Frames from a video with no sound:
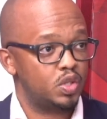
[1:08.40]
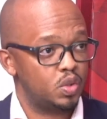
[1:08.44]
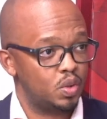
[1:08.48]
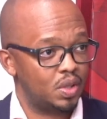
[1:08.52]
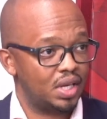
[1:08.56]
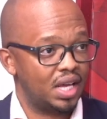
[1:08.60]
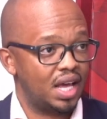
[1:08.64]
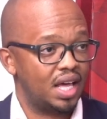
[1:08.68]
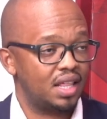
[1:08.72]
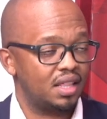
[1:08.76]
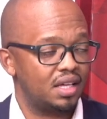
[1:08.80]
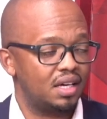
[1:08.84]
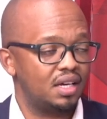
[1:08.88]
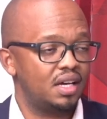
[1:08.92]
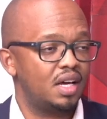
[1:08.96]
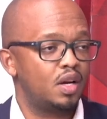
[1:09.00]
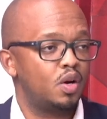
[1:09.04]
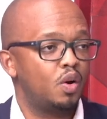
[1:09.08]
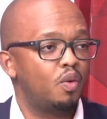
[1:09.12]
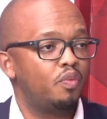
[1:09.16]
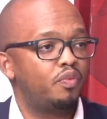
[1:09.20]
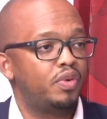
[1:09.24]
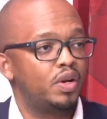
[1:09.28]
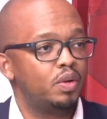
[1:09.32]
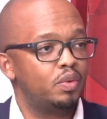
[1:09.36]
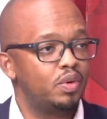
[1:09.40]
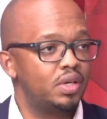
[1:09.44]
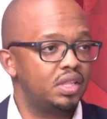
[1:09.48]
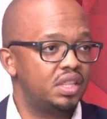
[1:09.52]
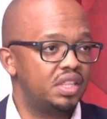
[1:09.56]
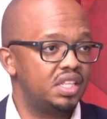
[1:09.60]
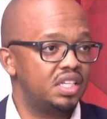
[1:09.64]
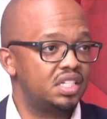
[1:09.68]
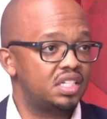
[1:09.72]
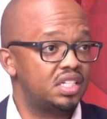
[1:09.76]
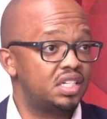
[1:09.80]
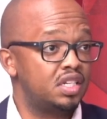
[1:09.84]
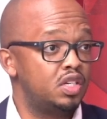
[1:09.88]
together and hopefully with
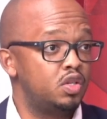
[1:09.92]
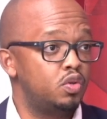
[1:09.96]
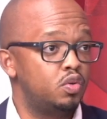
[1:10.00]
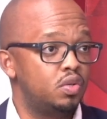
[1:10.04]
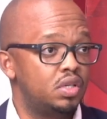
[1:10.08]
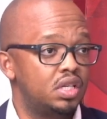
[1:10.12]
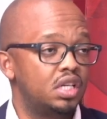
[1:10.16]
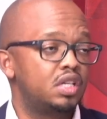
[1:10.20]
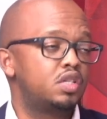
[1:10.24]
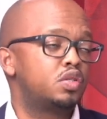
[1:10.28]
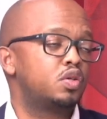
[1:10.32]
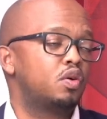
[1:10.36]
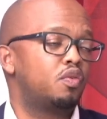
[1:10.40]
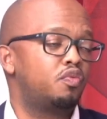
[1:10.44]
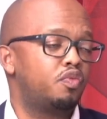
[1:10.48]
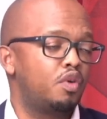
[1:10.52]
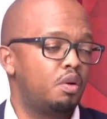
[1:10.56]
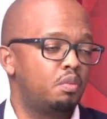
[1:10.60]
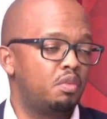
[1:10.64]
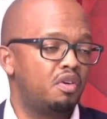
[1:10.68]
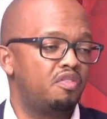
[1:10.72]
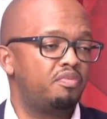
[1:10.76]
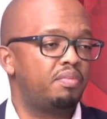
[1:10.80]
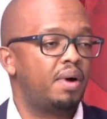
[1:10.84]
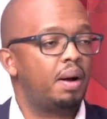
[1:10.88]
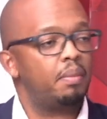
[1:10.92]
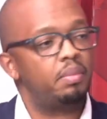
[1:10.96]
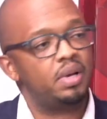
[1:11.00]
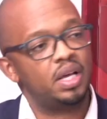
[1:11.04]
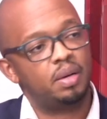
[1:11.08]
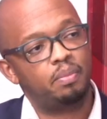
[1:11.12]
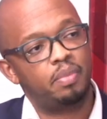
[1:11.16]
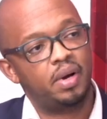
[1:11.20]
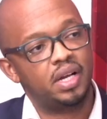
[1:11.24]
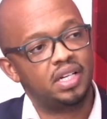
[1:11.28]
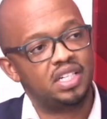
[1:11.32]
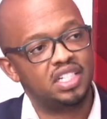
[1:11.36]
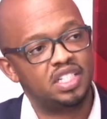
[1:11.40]
this new digital form of
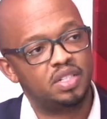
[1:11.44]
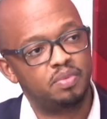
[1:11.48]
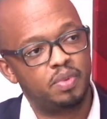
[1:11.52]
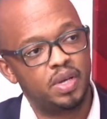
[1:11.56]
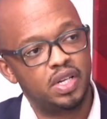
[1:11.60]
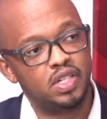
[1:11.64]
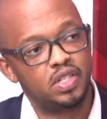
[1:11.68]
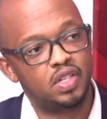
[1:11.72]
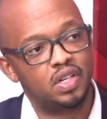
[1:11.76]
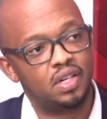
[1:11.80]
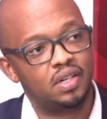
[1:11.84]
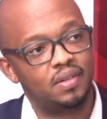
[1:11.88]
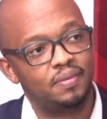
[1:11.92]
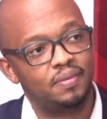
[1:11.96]
public participation?